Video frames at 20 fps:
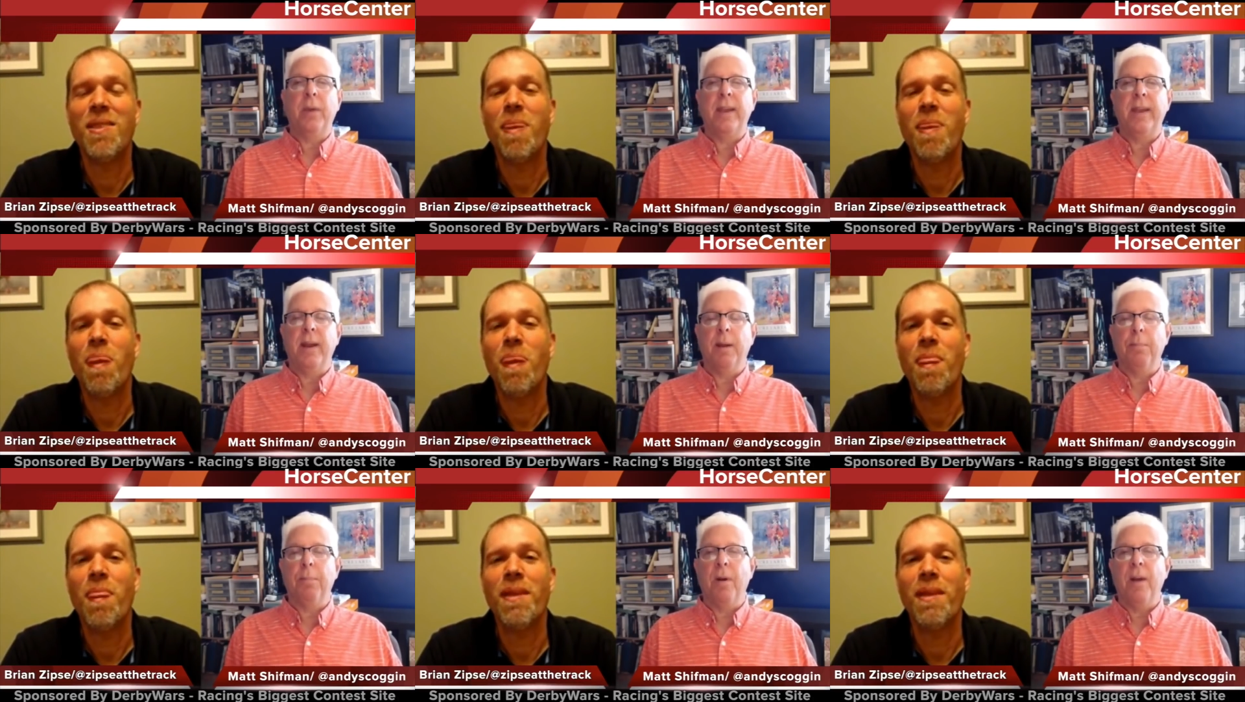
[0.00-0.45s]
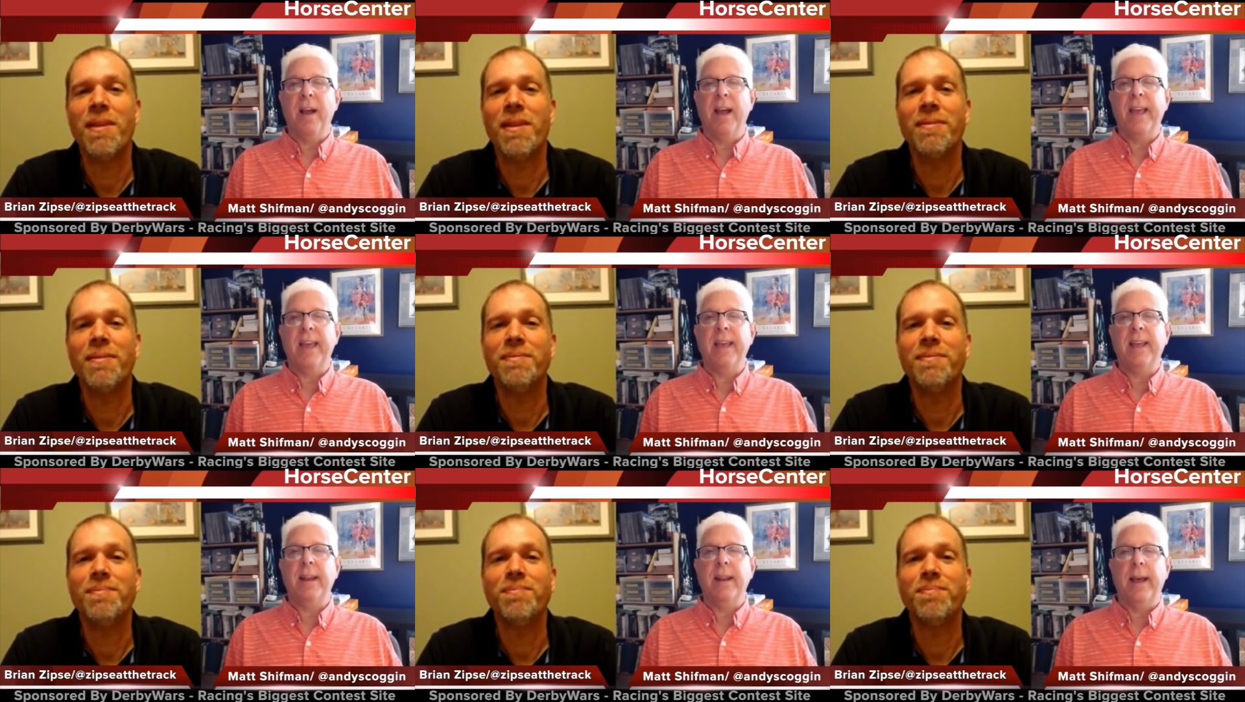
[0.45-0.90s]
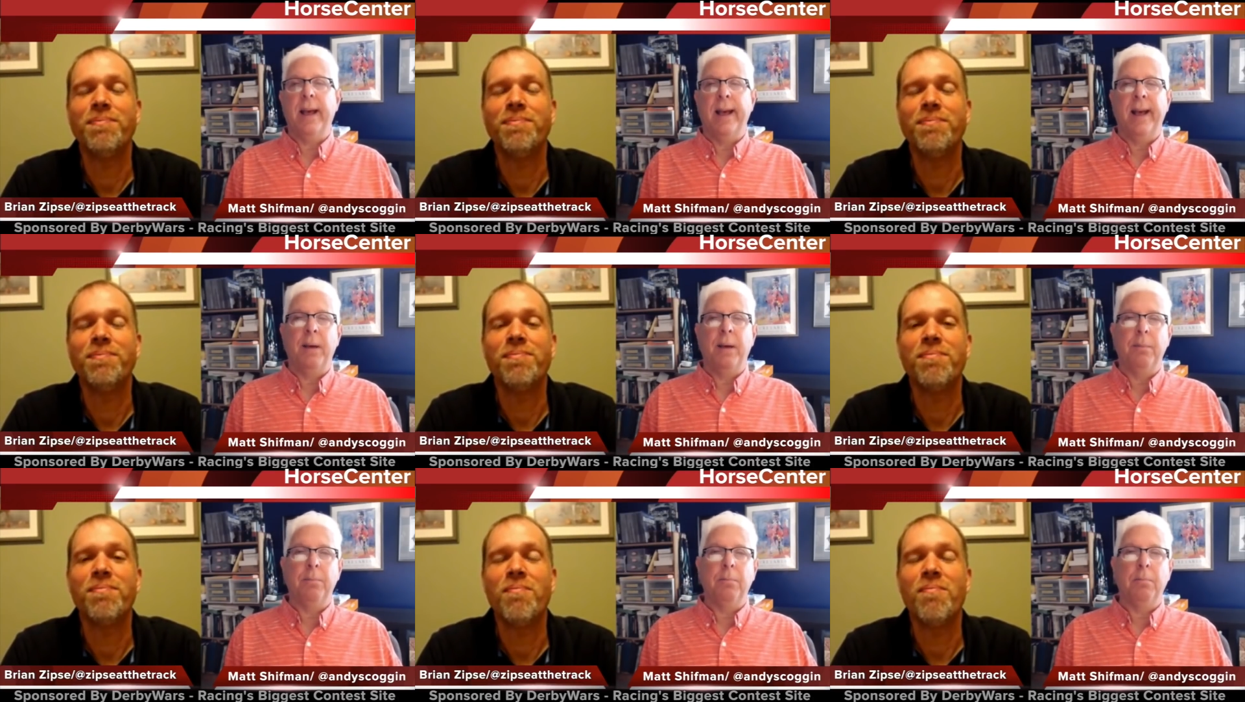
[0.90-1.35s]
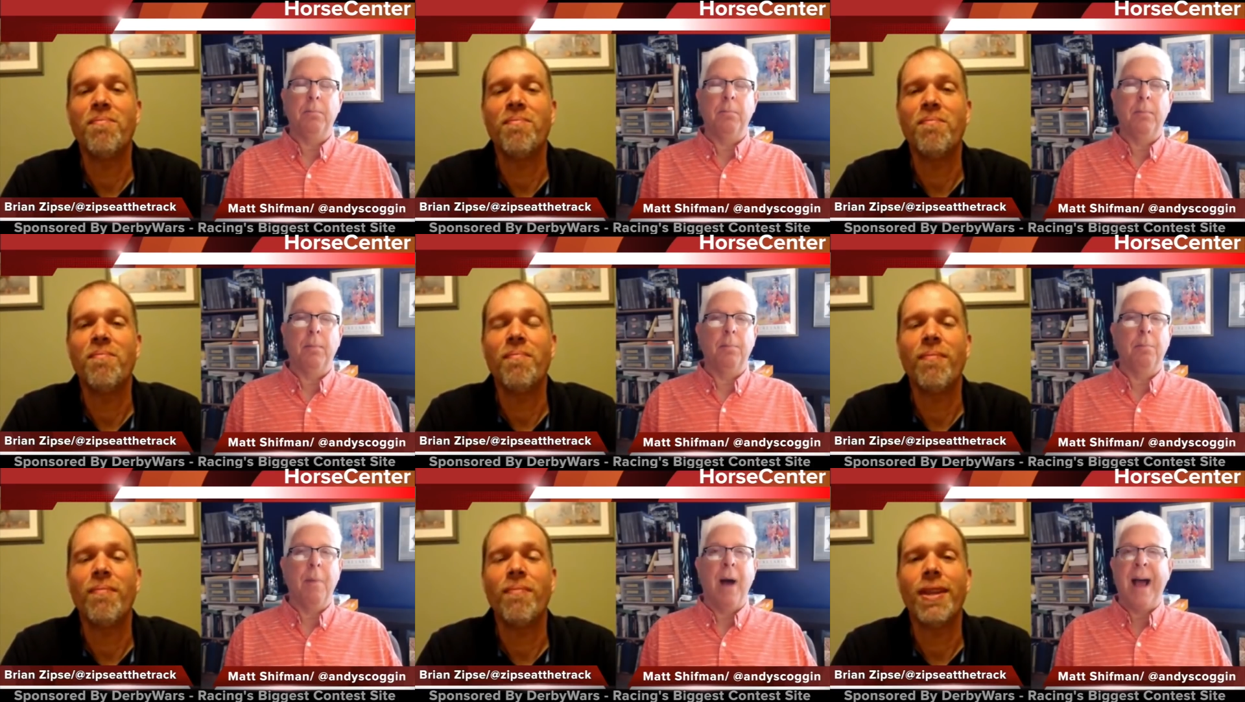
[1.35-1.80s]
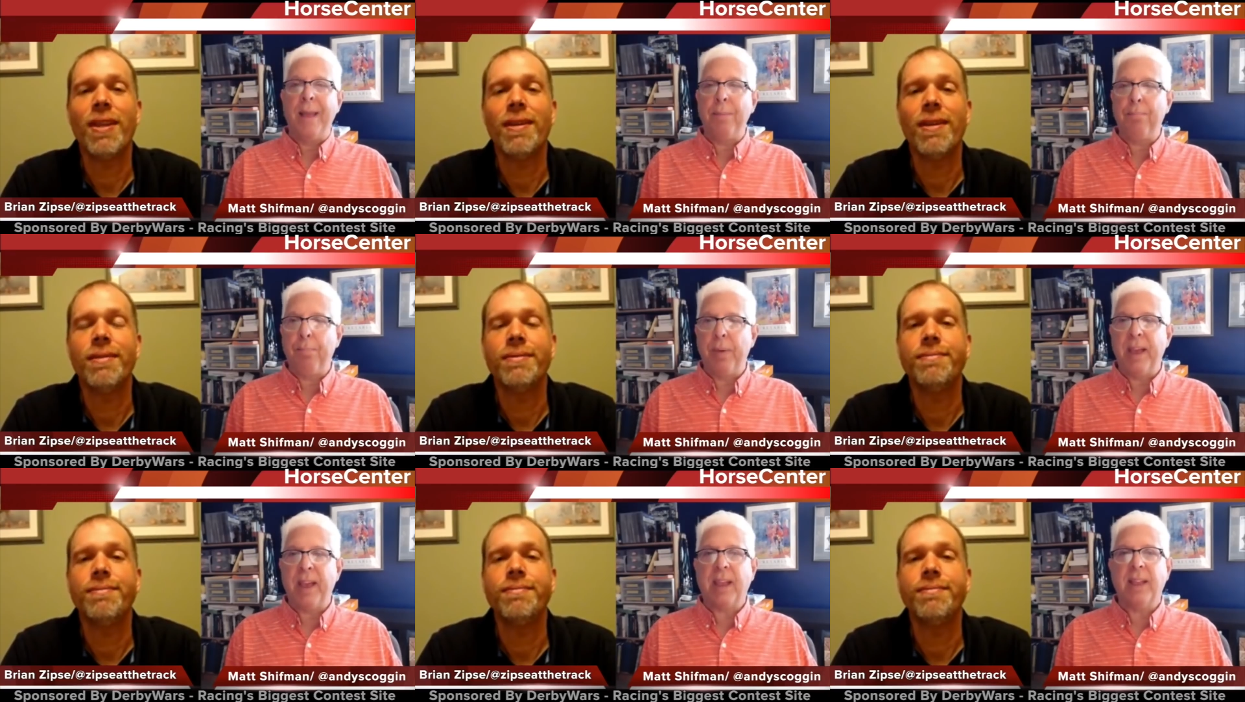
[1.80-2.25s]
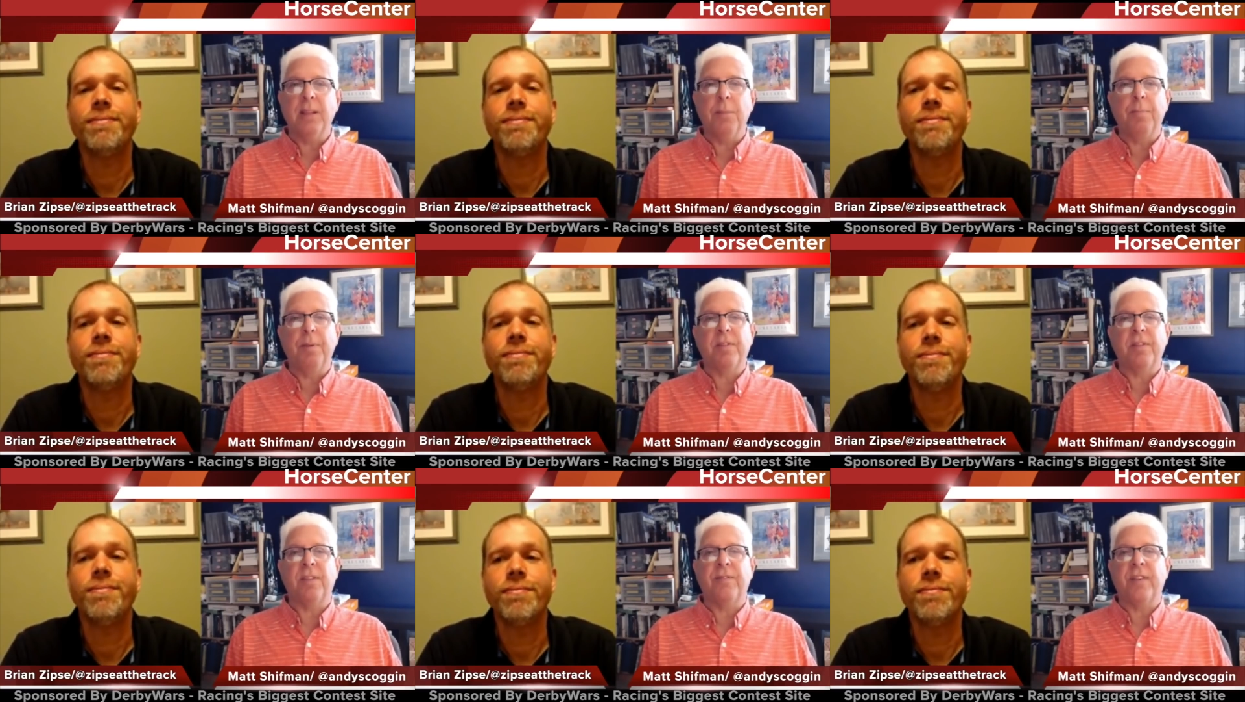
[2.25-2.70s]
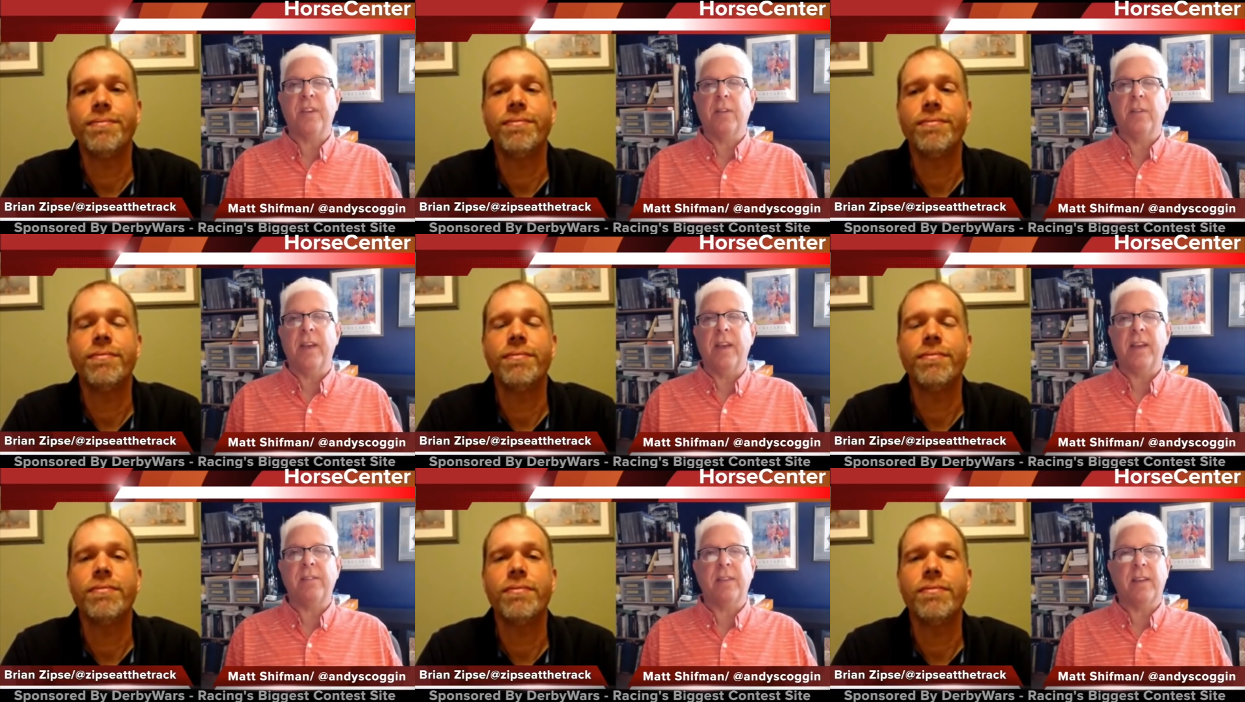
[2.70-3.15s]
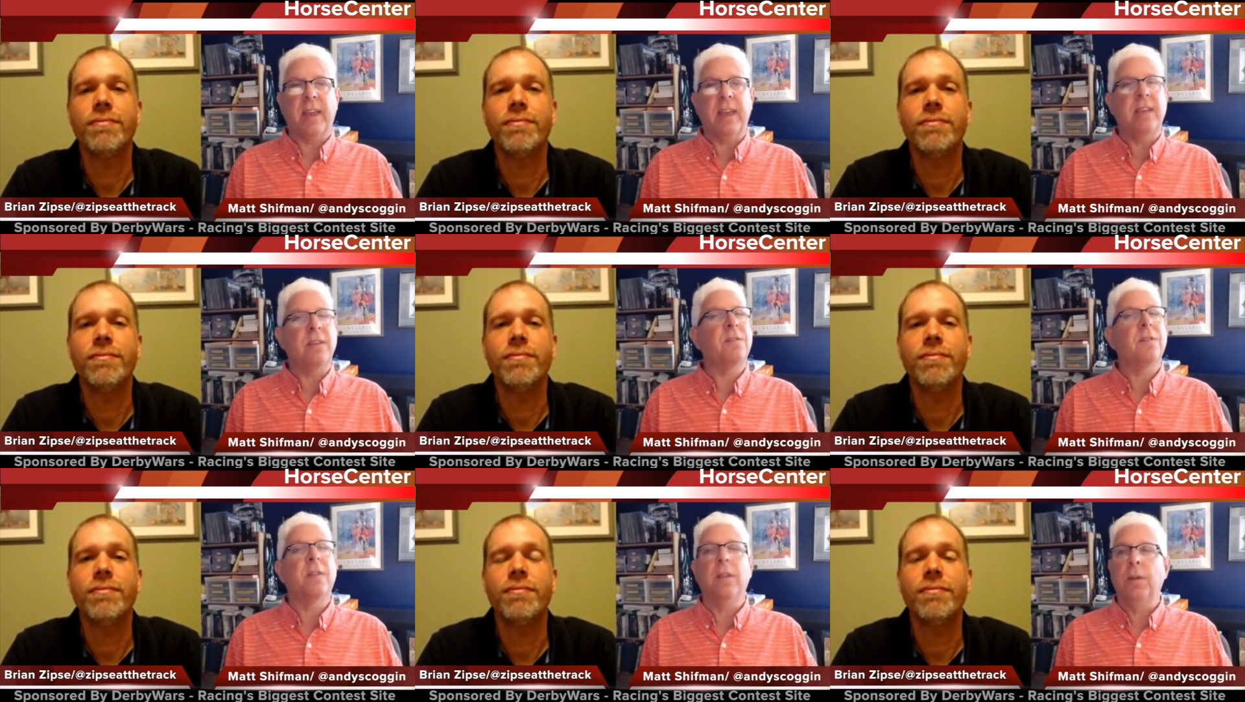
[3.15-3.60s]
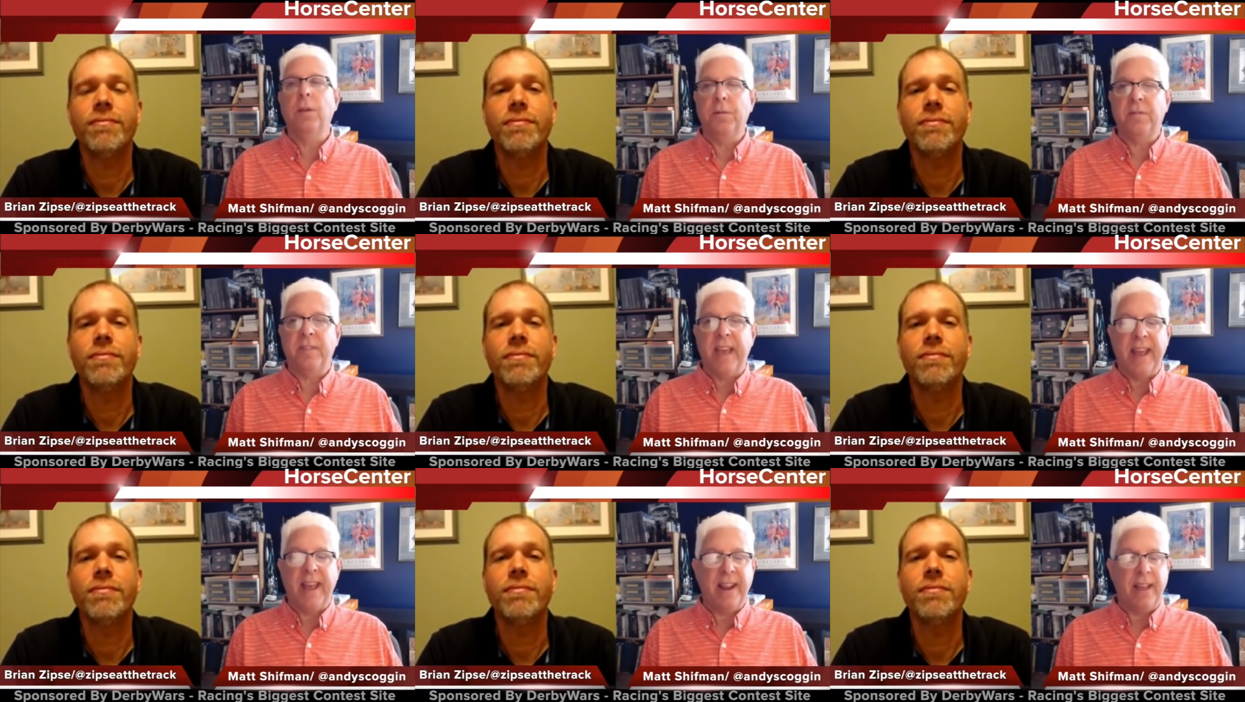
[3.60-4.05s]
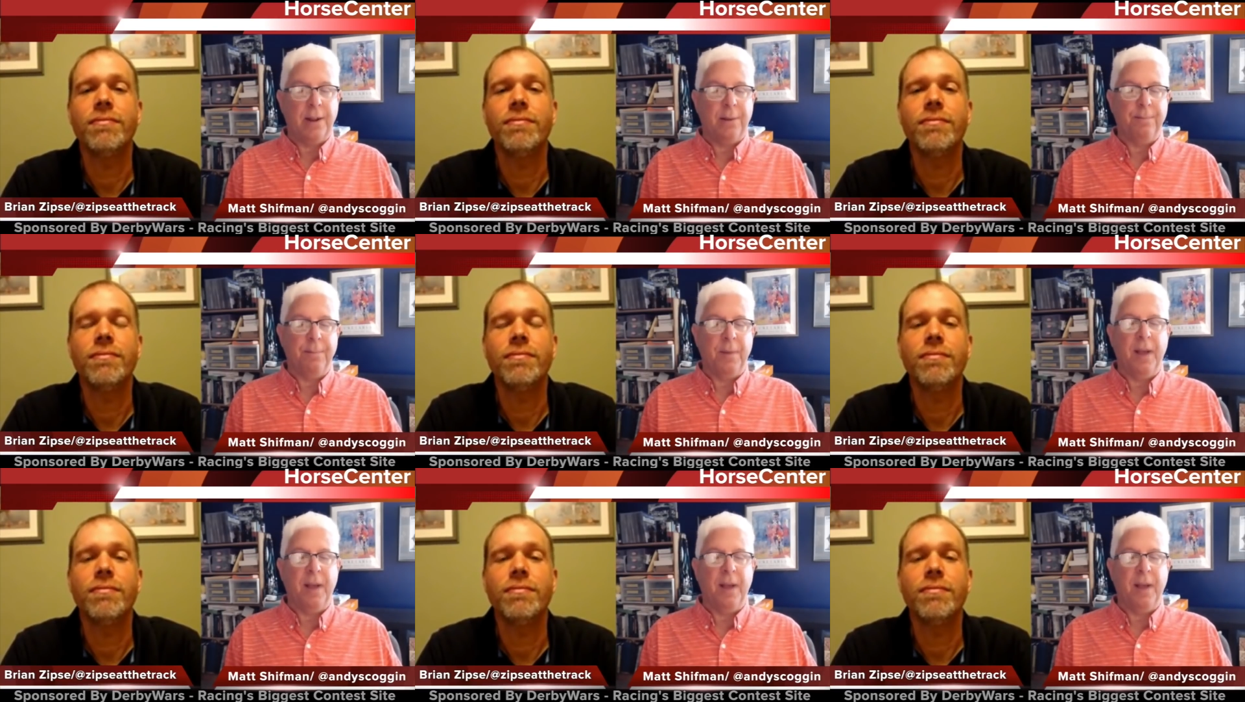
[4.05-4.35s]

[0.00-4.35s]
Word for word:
Speaker 1: here, Brian. Um, my pick in the Pacific Classic is the Lieutenant.